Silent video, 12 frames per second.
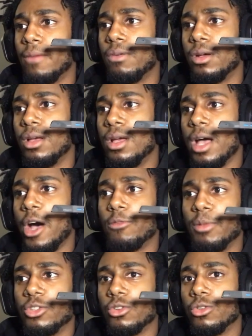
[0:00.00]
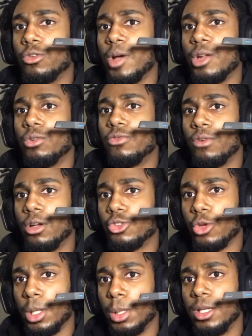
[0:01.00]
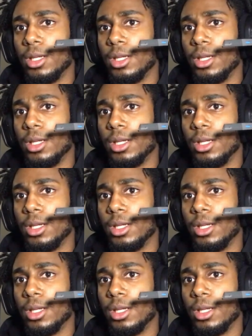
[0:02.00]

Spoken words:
But I was making sure nobody was trailing